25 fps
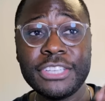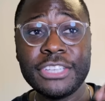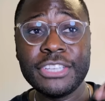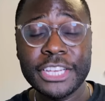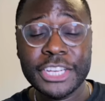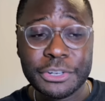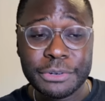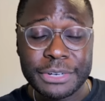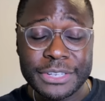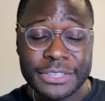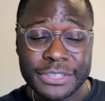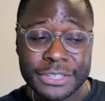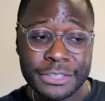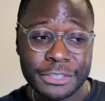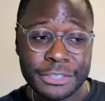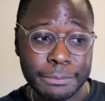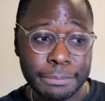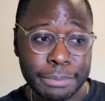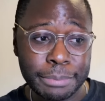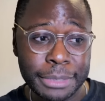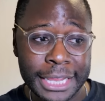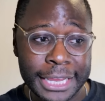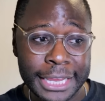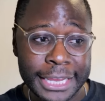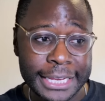increase in
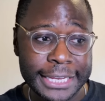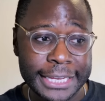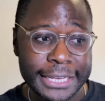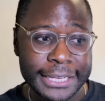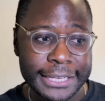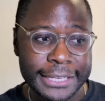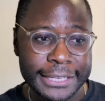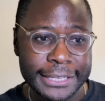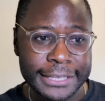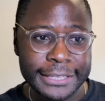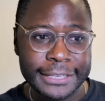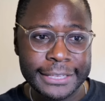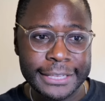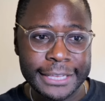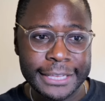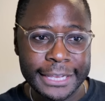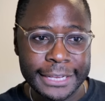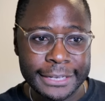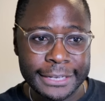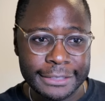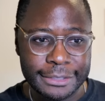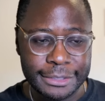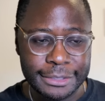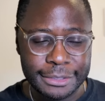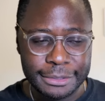supply.
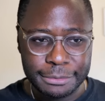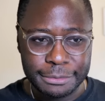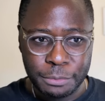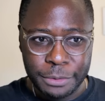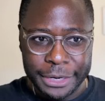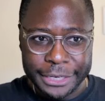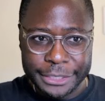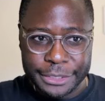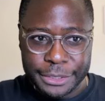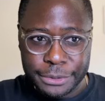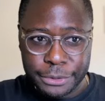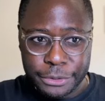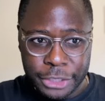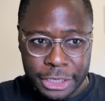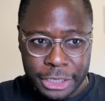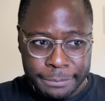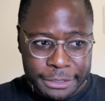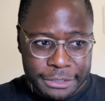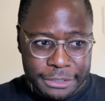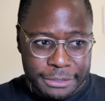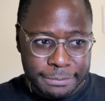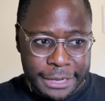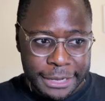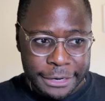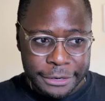Hence why
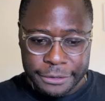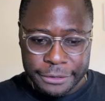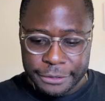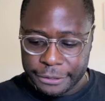tokenomics matter.